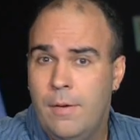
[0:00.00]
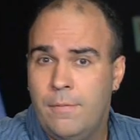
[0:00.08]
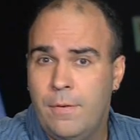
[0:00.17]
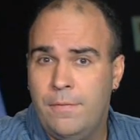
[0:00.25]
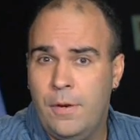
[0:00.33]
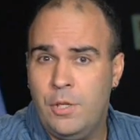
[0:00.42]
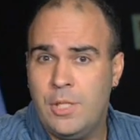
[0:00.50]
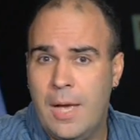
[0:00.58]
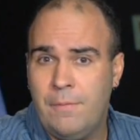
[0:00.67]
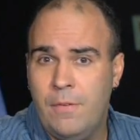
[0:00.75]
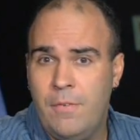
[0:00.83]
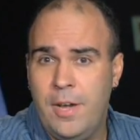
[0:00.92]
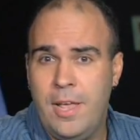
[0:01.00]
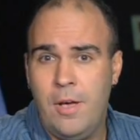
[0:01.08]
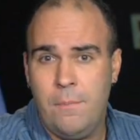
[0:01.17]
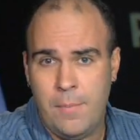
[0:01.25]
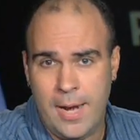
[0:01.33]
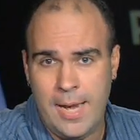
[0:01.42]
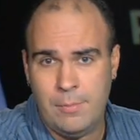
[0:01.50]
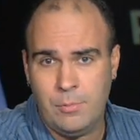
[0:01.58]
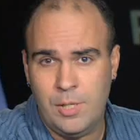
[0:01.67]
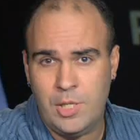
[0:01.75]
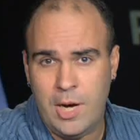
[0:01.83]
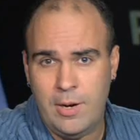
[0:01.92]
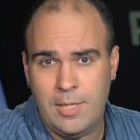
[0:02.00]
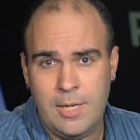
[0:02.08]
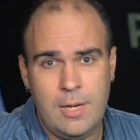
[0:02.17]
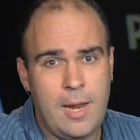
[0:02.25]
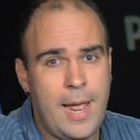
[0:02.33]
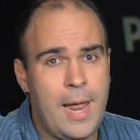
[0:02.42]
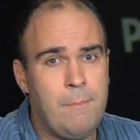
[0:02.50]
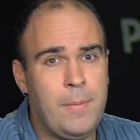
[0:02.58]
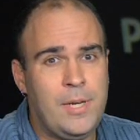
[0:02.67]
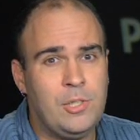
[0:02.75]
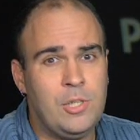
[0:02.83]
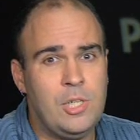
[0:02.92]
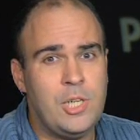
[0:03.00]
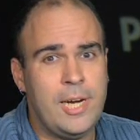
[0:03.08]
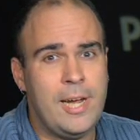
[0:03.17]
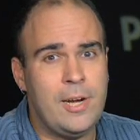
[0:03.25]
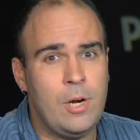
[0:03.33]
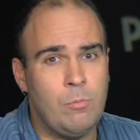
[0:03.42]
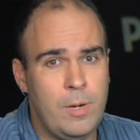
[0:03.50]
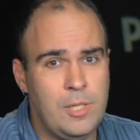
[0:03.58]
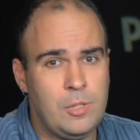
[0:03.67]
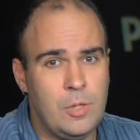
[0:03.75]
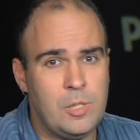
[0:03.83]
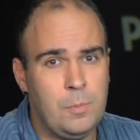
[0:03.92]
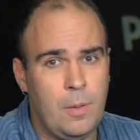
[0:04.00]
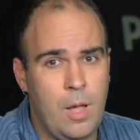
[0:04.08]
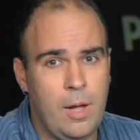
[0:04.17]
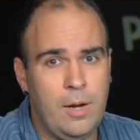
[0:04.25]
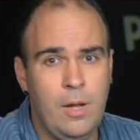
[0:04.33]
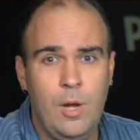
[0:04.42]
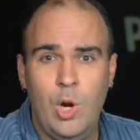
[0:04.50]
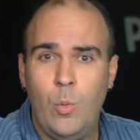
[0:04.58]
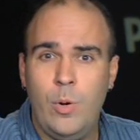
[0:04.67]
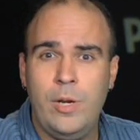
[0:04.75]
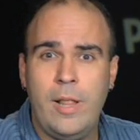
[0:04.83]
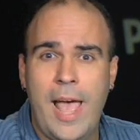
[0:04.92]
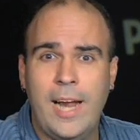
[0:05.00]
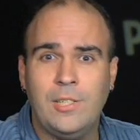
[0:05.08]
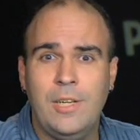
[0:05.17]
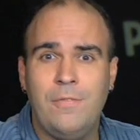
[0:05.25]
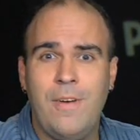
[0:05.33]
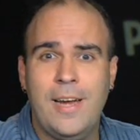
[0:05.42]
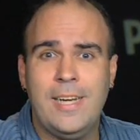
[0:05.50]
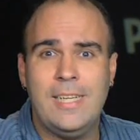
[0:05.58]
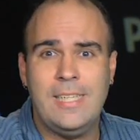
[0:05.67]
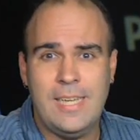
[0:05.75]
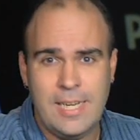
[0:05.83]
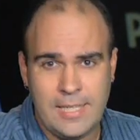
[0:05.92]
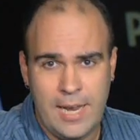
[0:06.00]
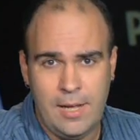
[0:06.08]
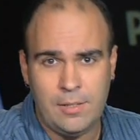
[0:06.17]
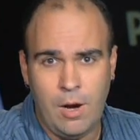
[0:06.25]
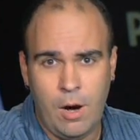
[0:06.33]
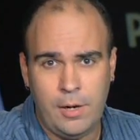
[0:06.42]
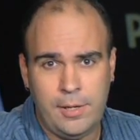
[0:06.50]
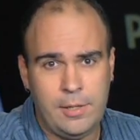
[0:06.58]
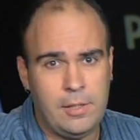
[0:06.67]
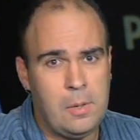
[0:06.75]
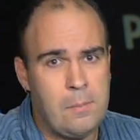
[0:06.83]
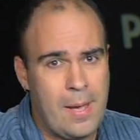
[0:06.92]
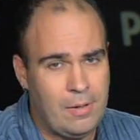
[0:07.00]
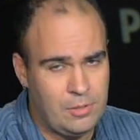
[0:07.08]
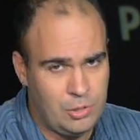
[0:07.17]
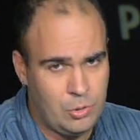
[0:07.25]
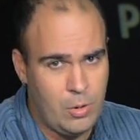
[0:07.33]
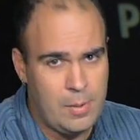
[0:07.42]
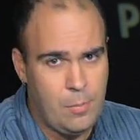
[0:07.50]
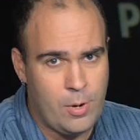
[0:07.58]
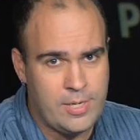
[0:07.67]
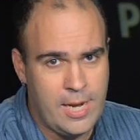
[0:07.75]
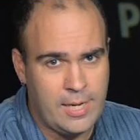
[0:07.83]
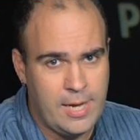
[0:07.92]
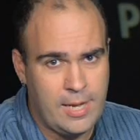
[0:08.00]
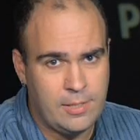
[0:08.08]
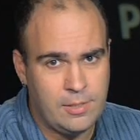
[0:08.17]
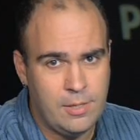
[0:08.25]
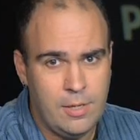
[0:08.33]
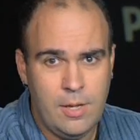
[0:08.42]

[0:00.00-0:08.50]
For Photoshop for Video, my name's Rich Harrington, and be sure to check out our resource blog where you'll actually find a detailed article about storyboard techniques.